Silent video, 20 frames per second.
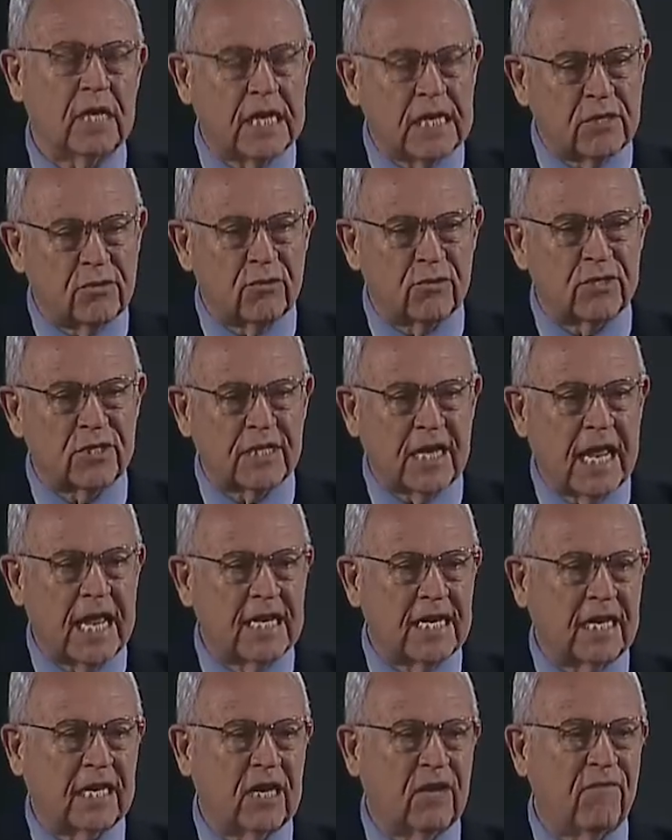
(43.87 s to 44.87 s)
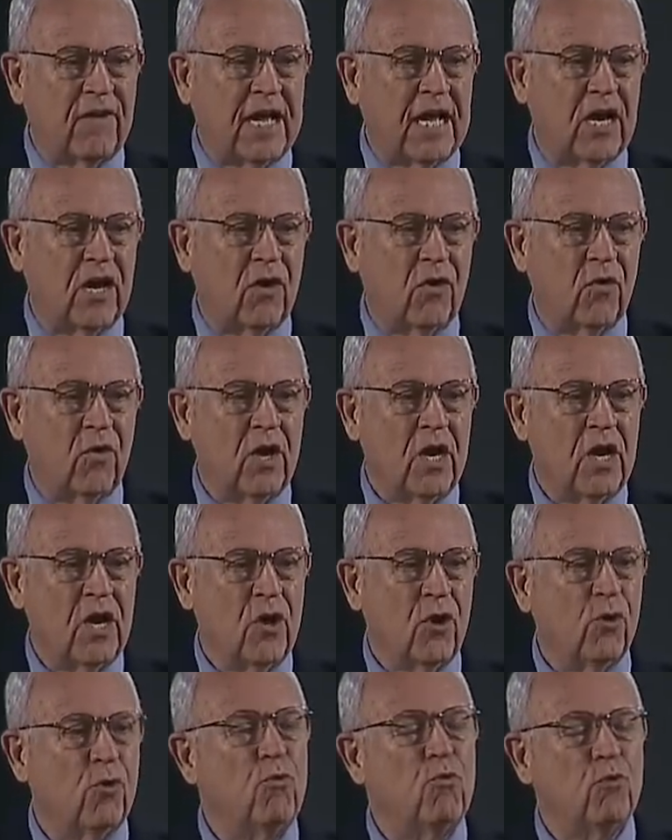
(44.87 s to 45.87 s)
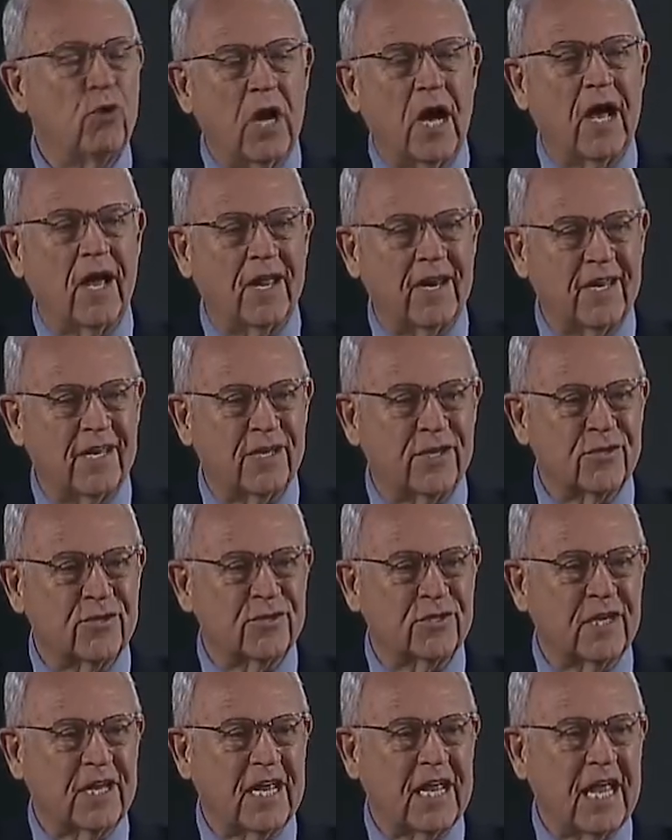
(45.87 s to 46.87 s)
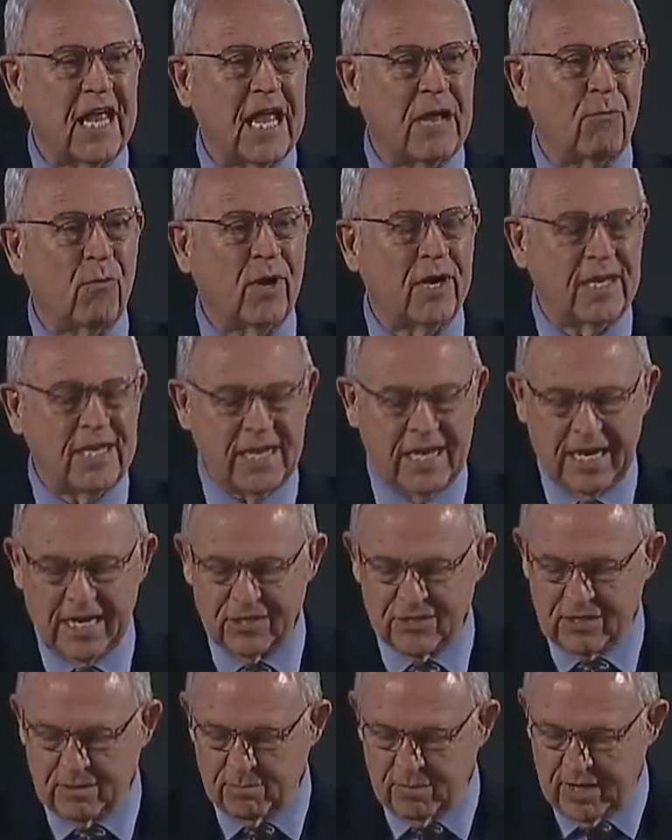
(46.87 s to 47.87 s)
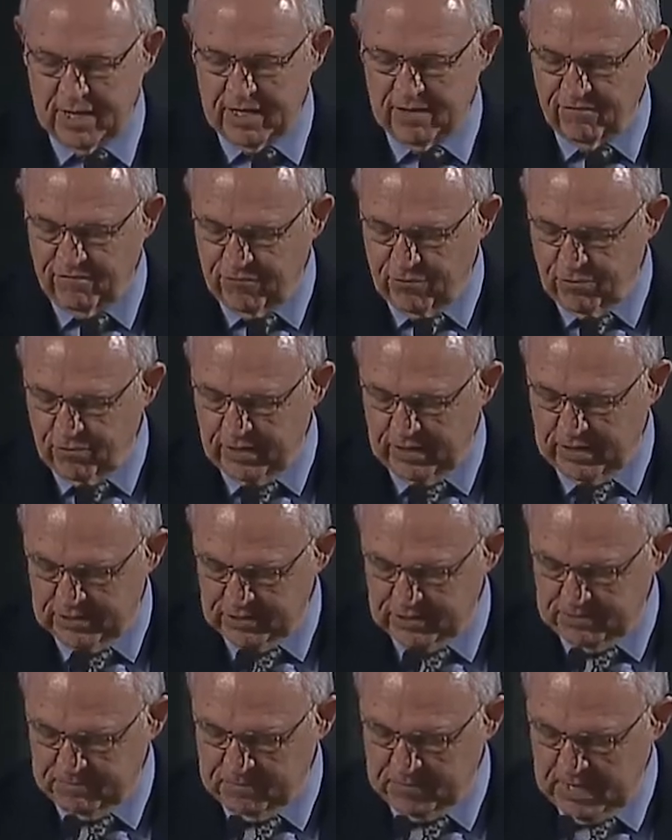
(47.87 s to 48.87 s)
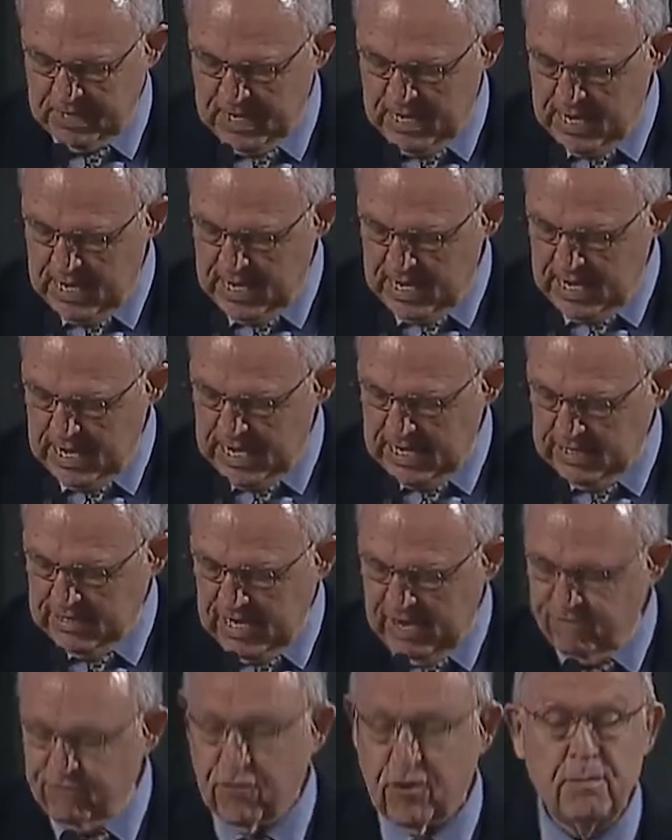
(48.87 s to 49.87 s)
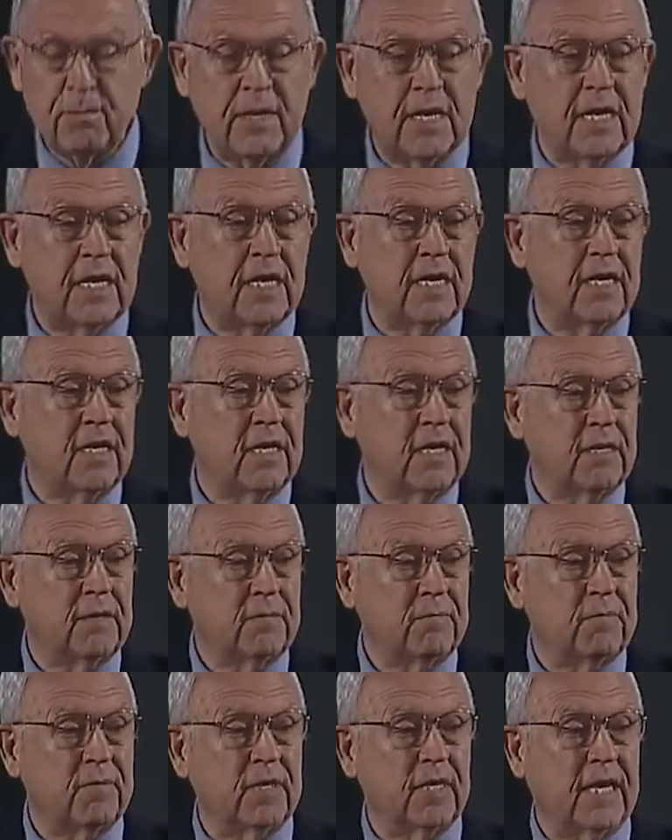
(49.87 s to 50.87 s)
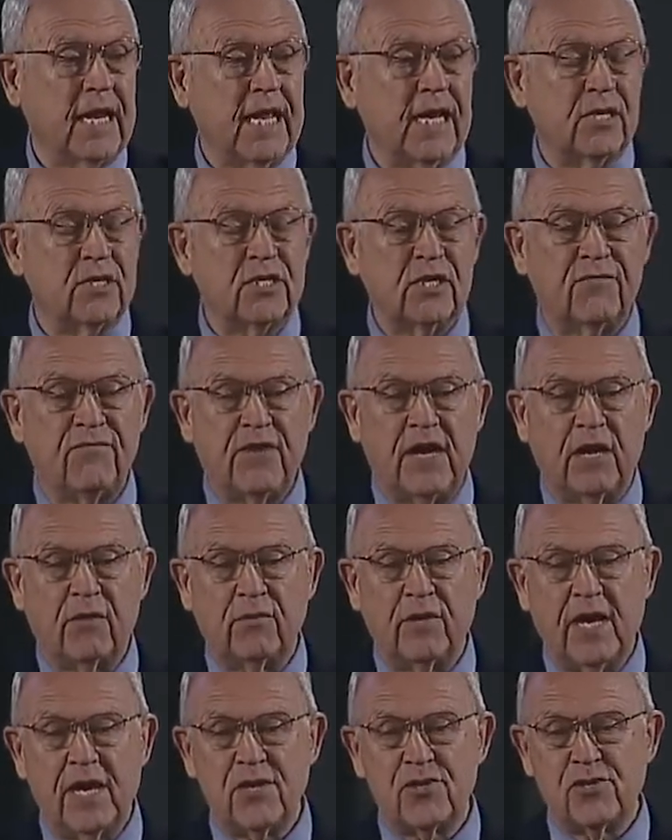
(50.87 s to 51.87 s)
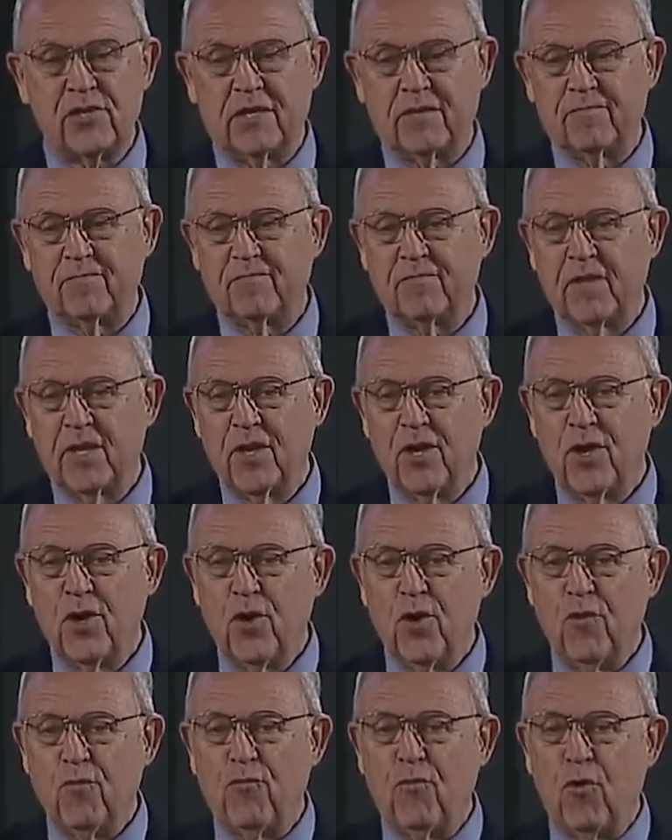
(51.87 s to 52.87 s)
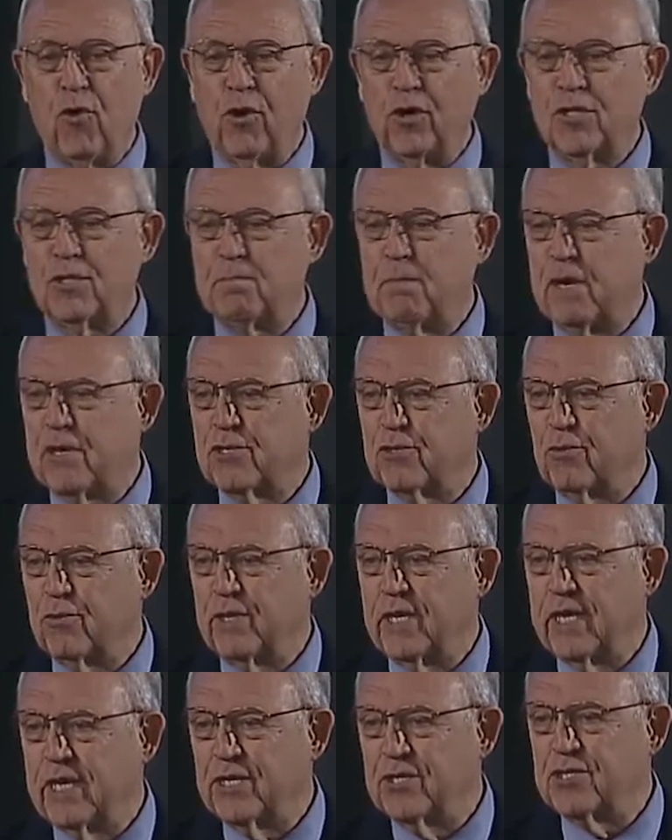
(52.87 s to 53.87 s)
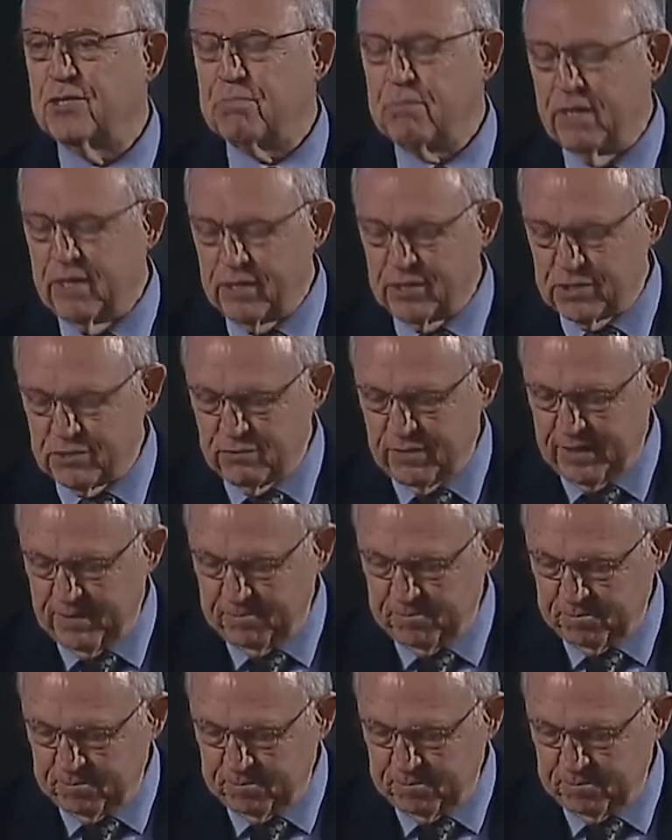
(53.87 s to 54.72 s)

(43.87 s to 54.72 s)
understanding of who God is and what he has in mind for us. And that, for me, lays the for special needs ministry.